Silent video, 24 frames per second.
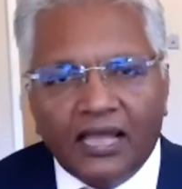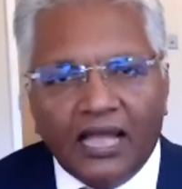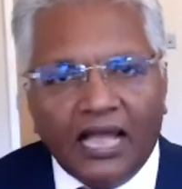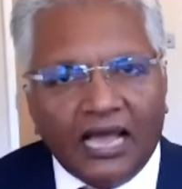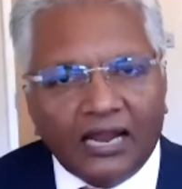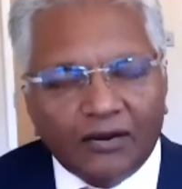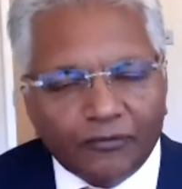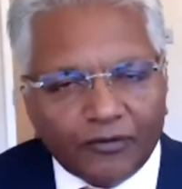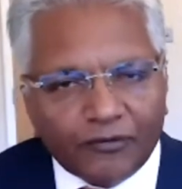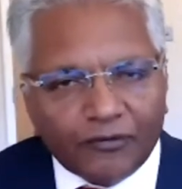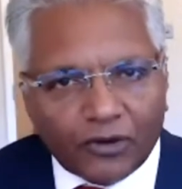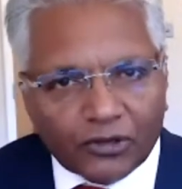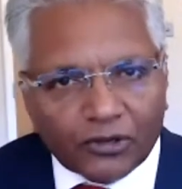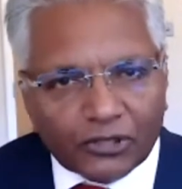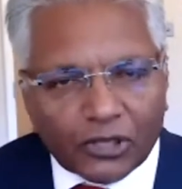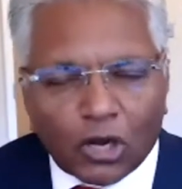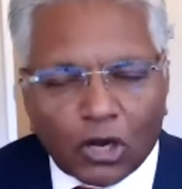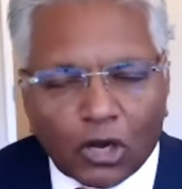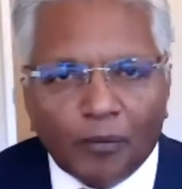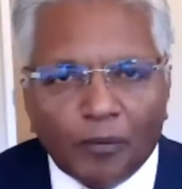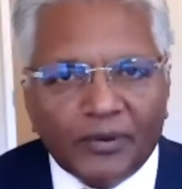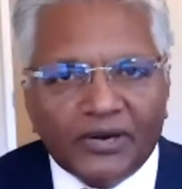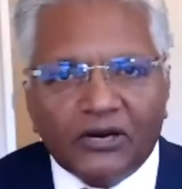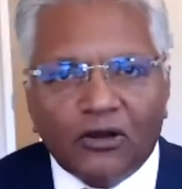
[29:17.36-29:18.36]
and we've got the
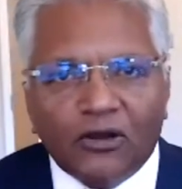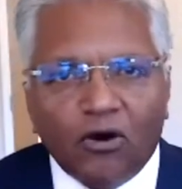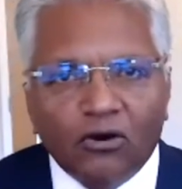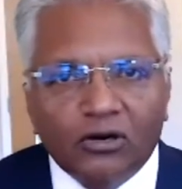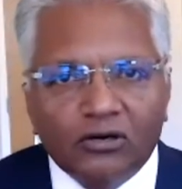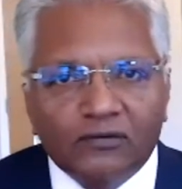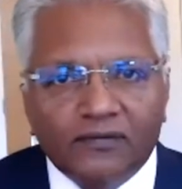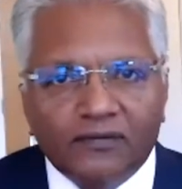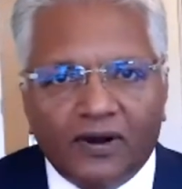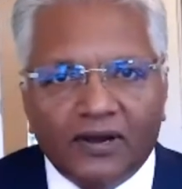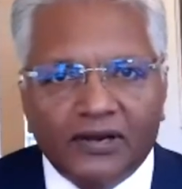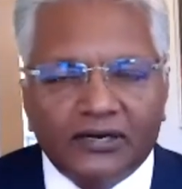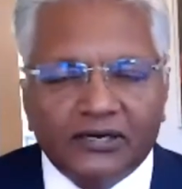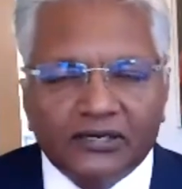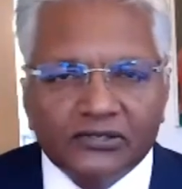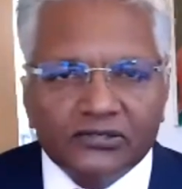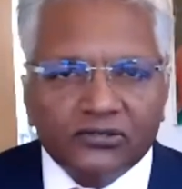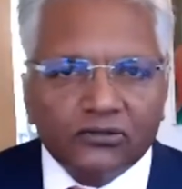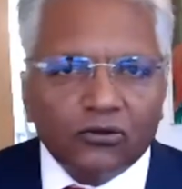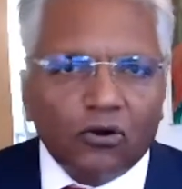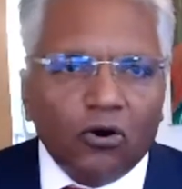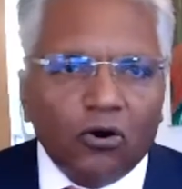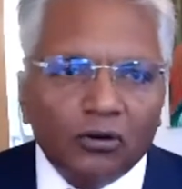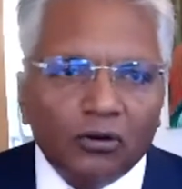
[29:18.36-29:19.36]
common cold
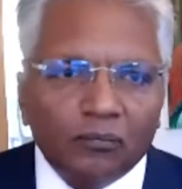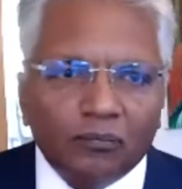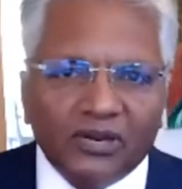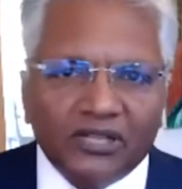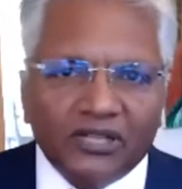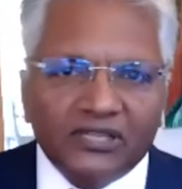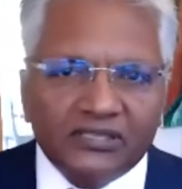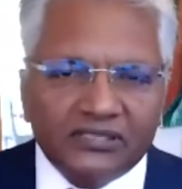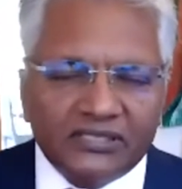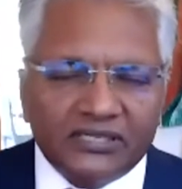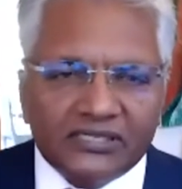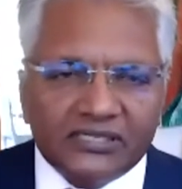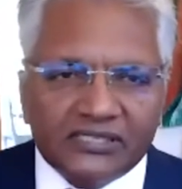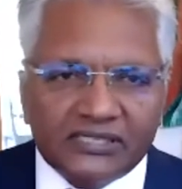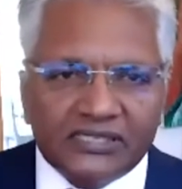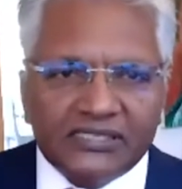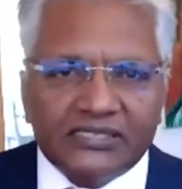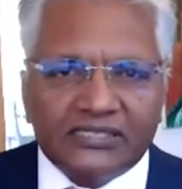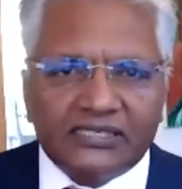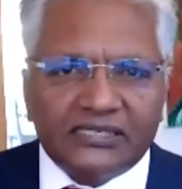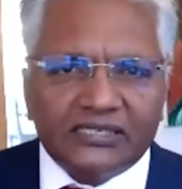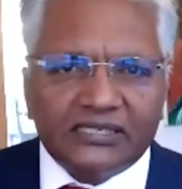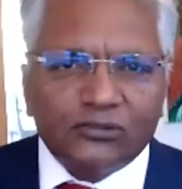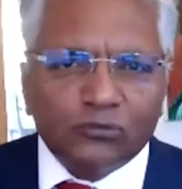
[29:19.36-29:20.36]
virus, all brothers and
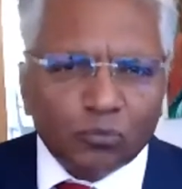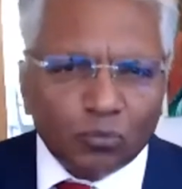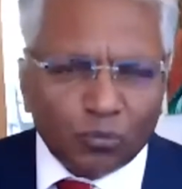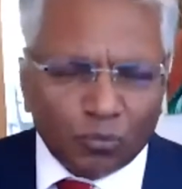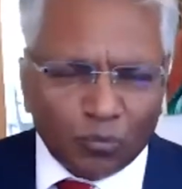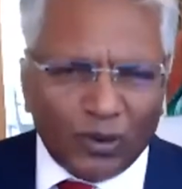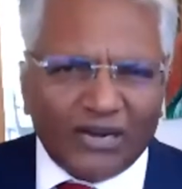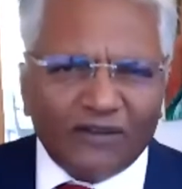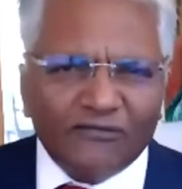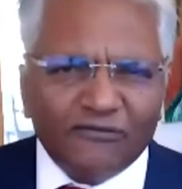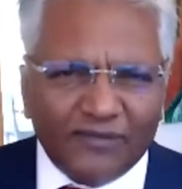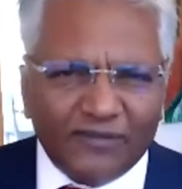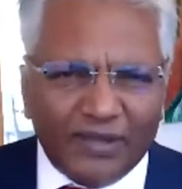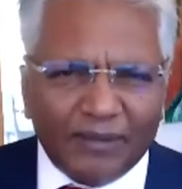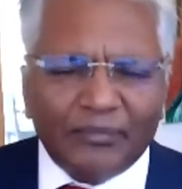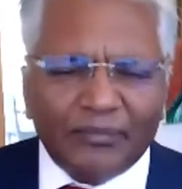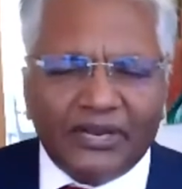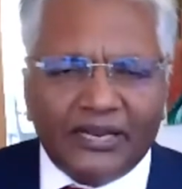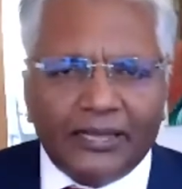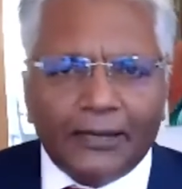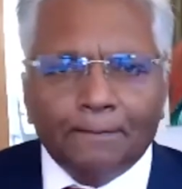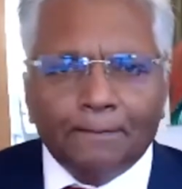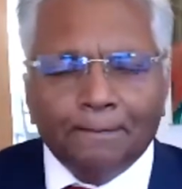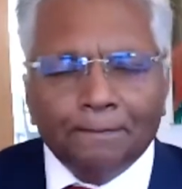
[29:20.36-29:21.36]
sisters, one
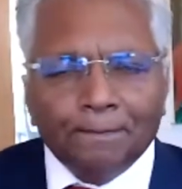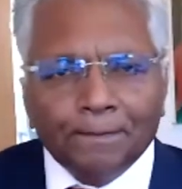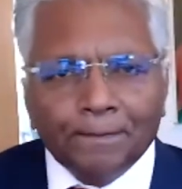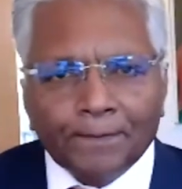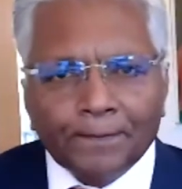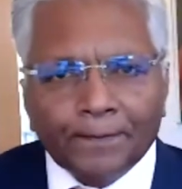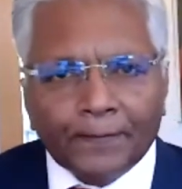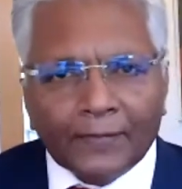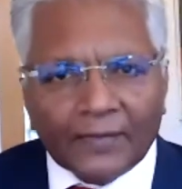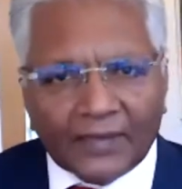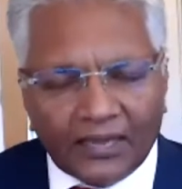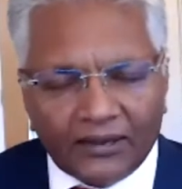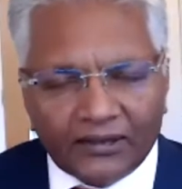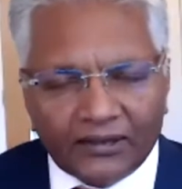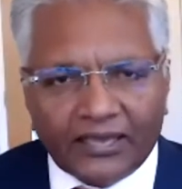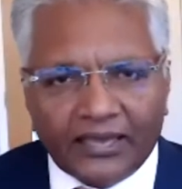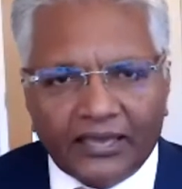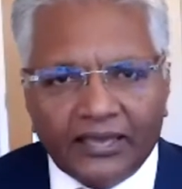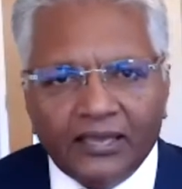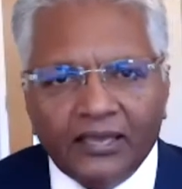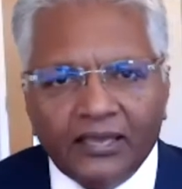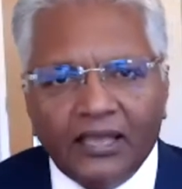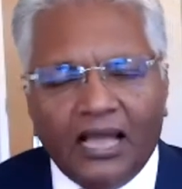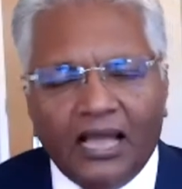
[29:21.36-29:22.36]
family.
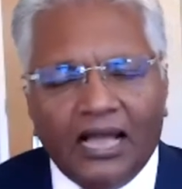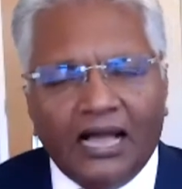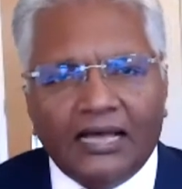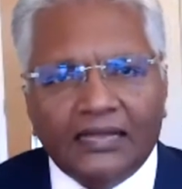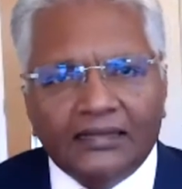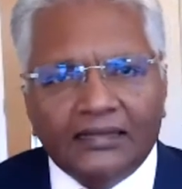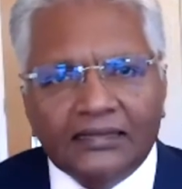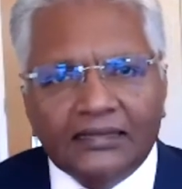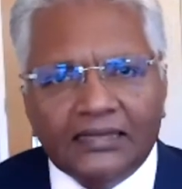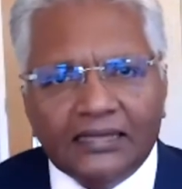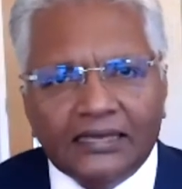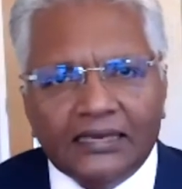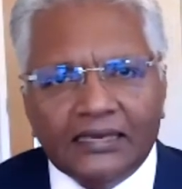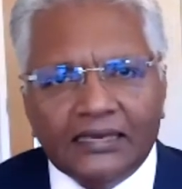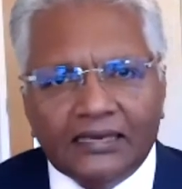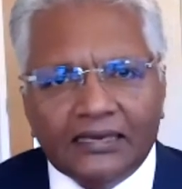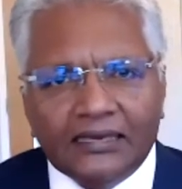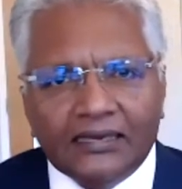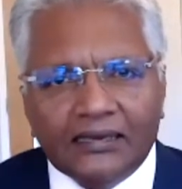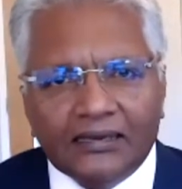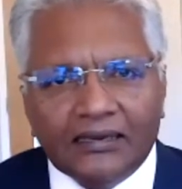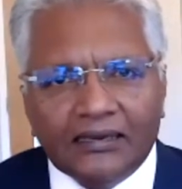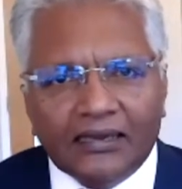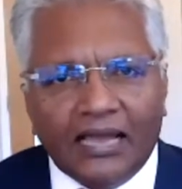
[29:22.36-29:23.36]
Okay, and
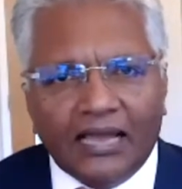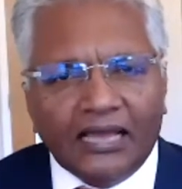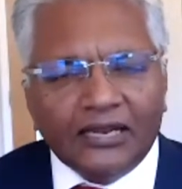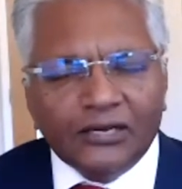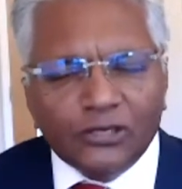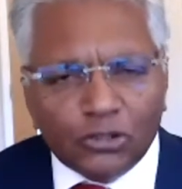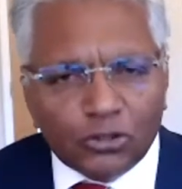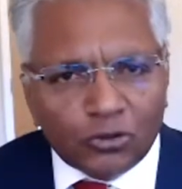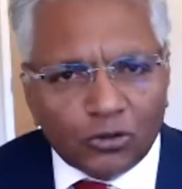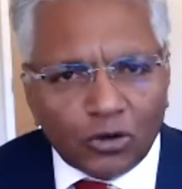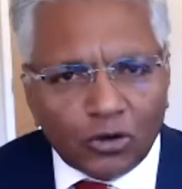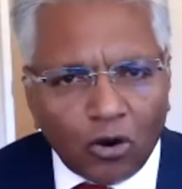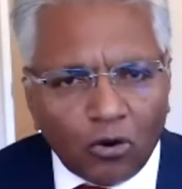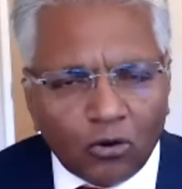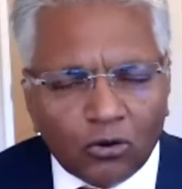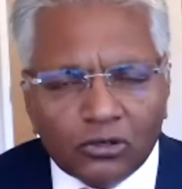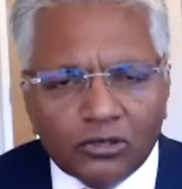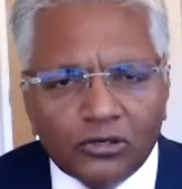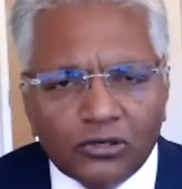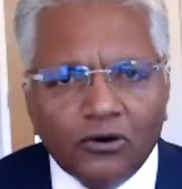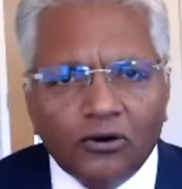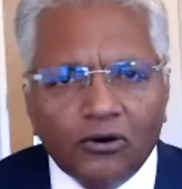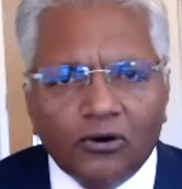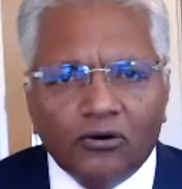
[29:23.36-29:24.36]
the and you all
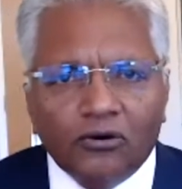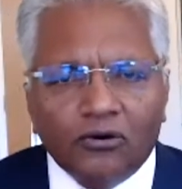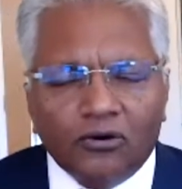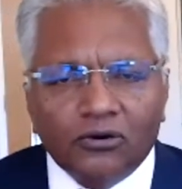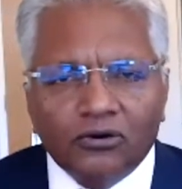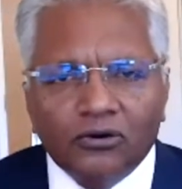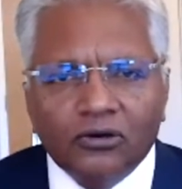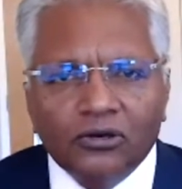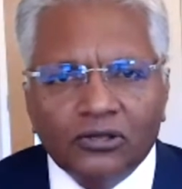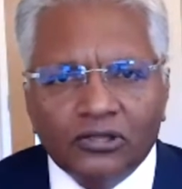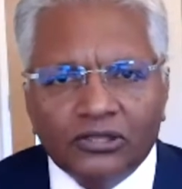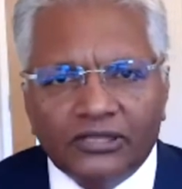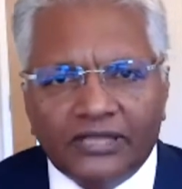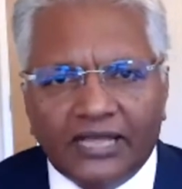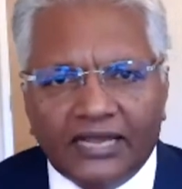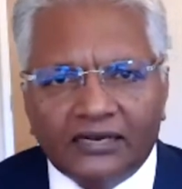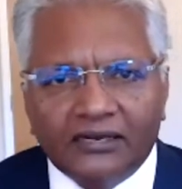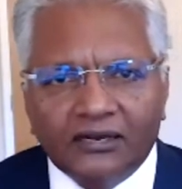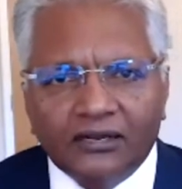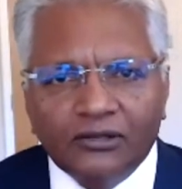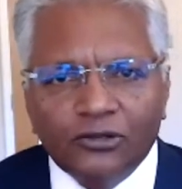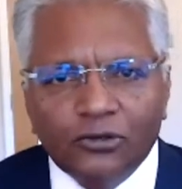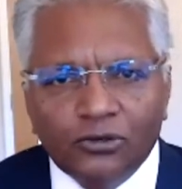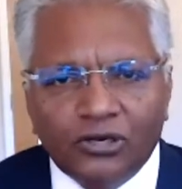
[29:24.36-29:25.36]
know
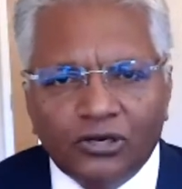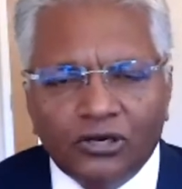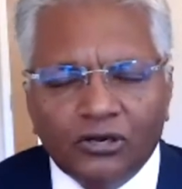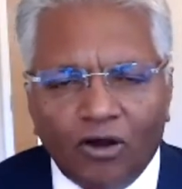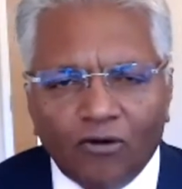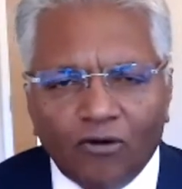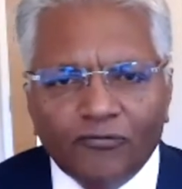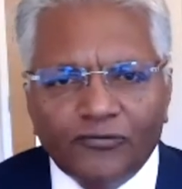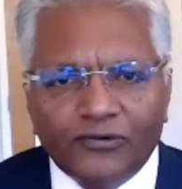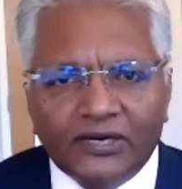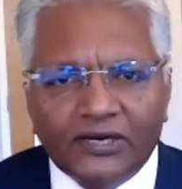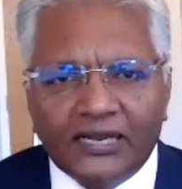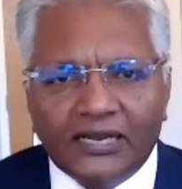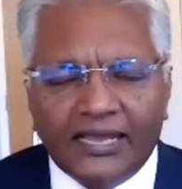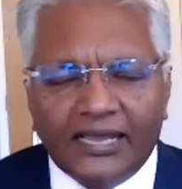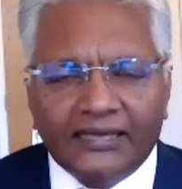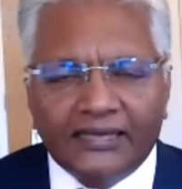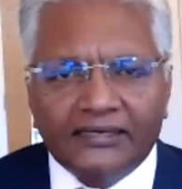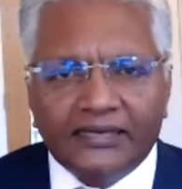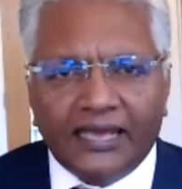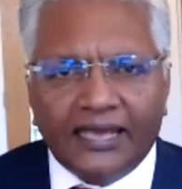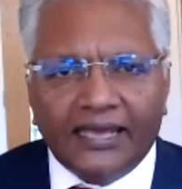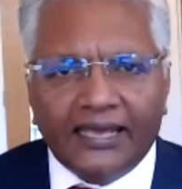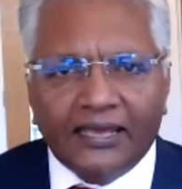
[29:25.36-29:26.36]
that you often
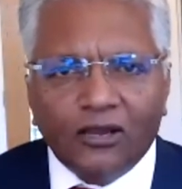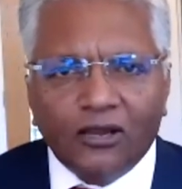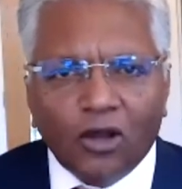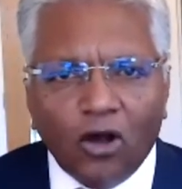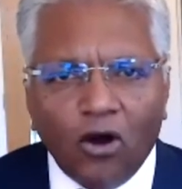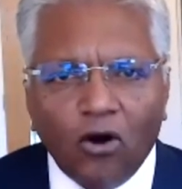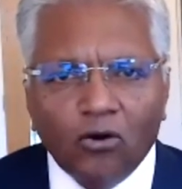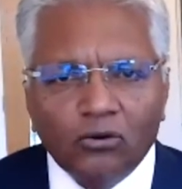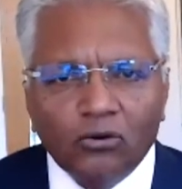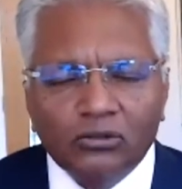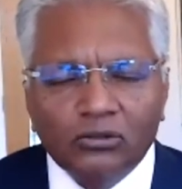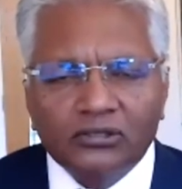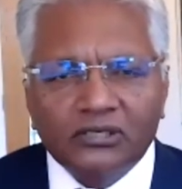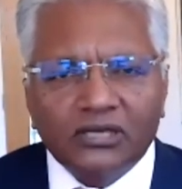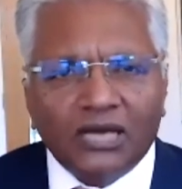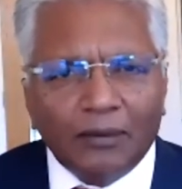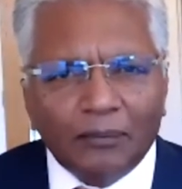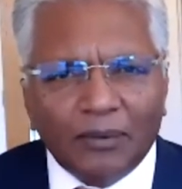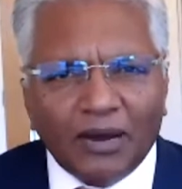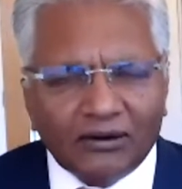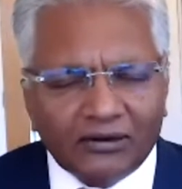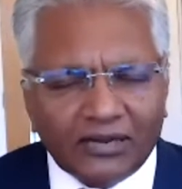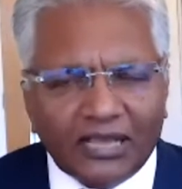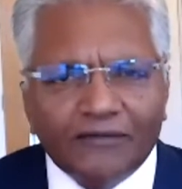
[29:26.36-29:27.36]
get a cold
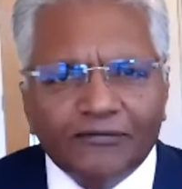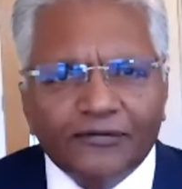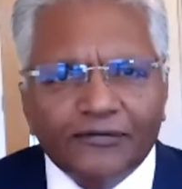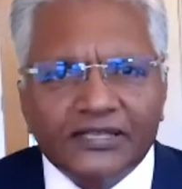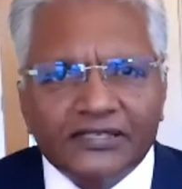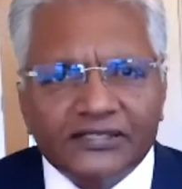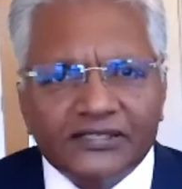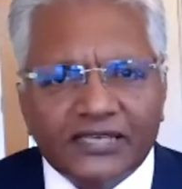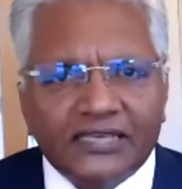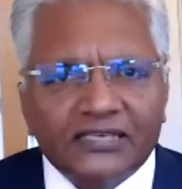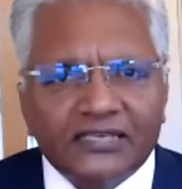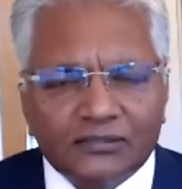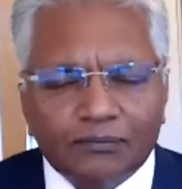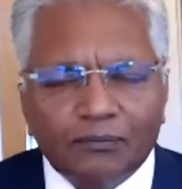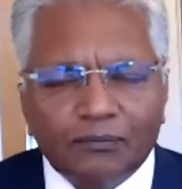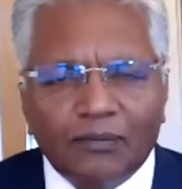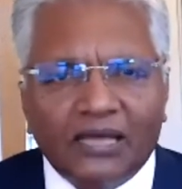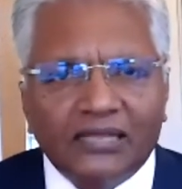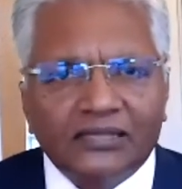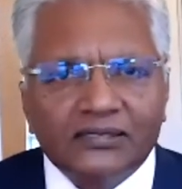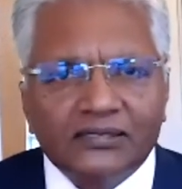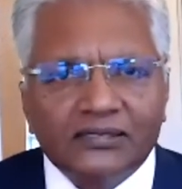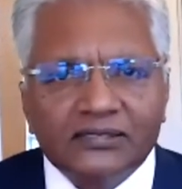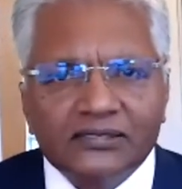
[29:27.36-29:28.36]
about every six
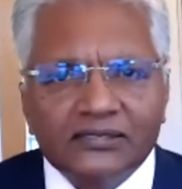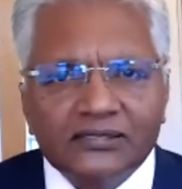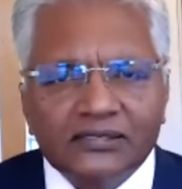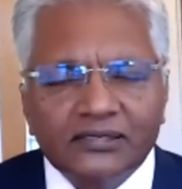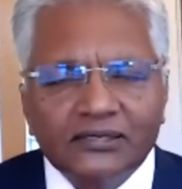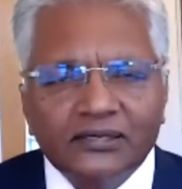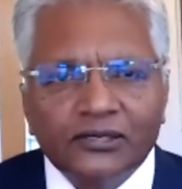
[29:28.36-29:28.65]
months.